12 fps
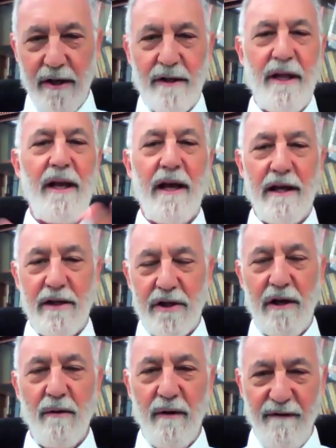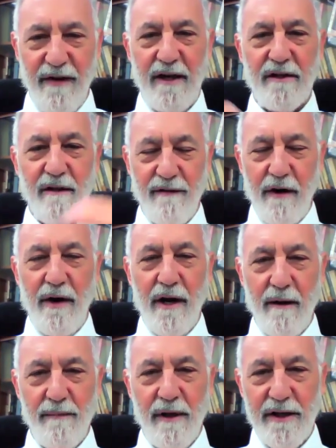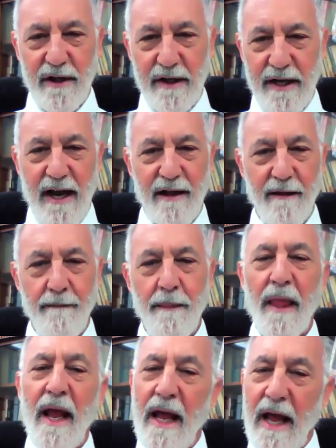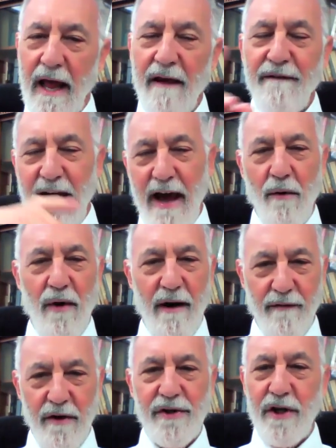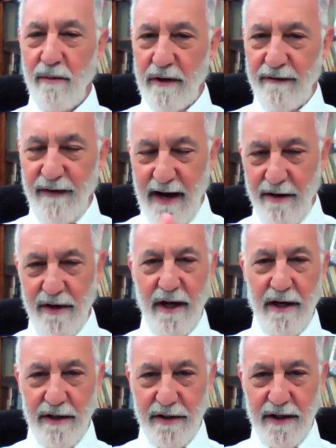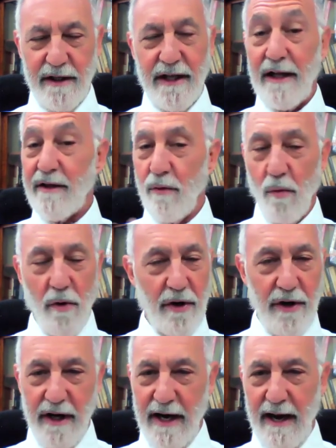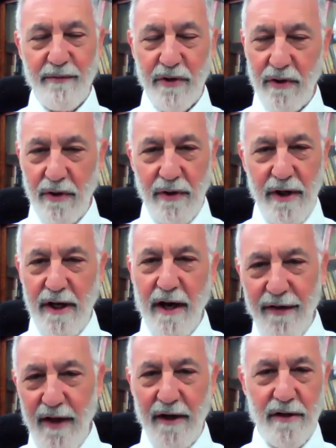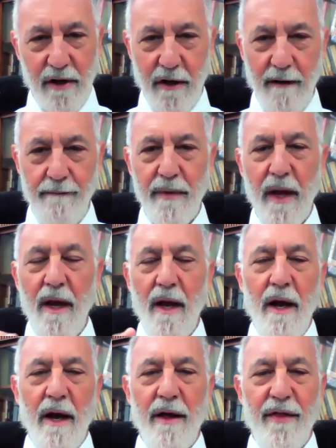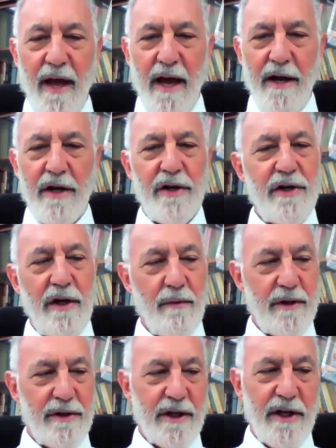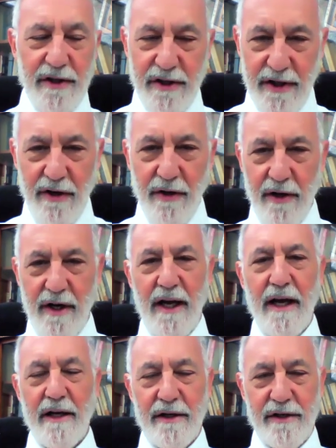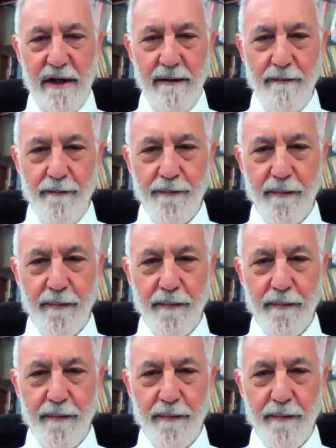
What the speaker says: guilty and she would face a very unpleasant death. If, however, she was found innocent, that the water did absolutely nothing to her, then she was considered innocent.